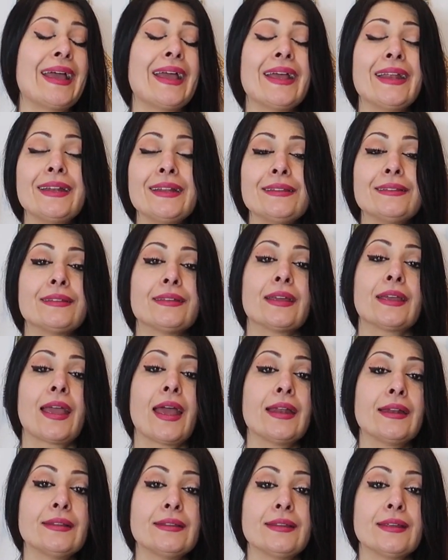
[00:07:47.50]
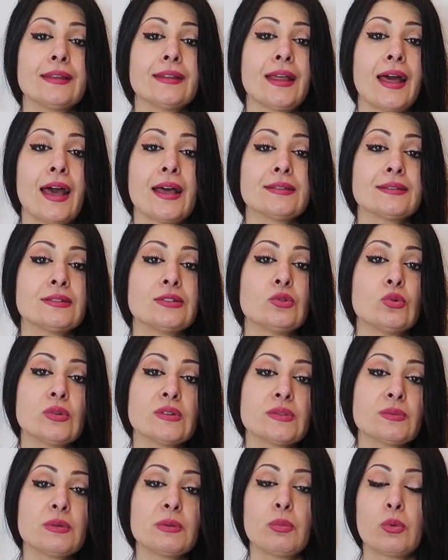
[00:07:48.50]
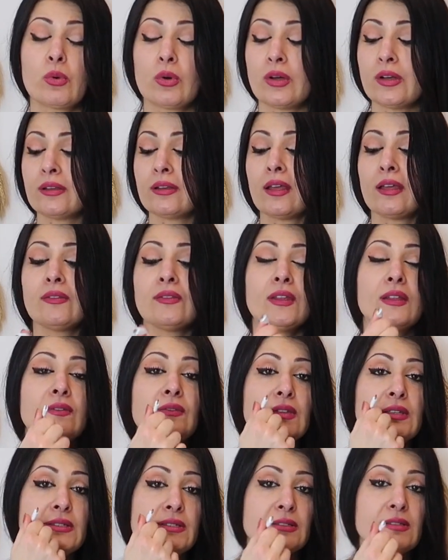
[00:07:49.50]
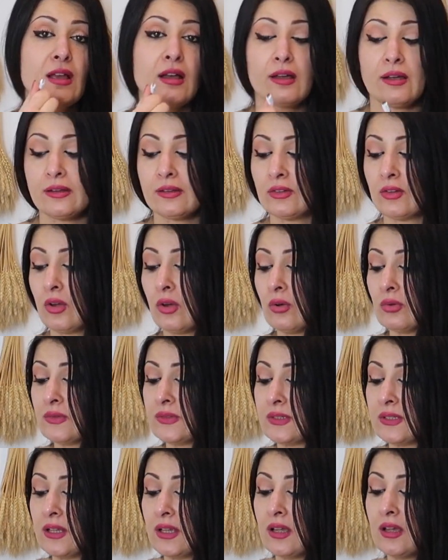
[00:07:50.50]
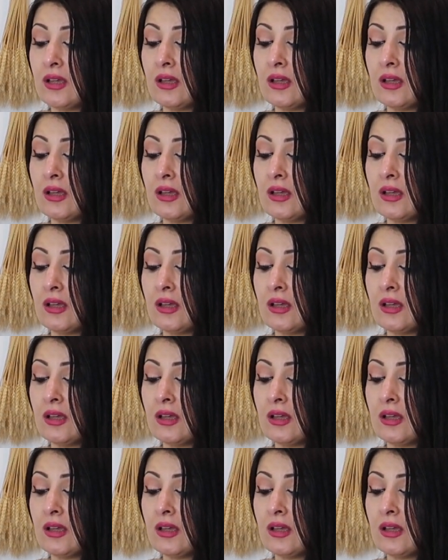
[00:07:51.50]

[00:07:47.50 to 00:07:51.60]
anything that has a USB port, and then this side goes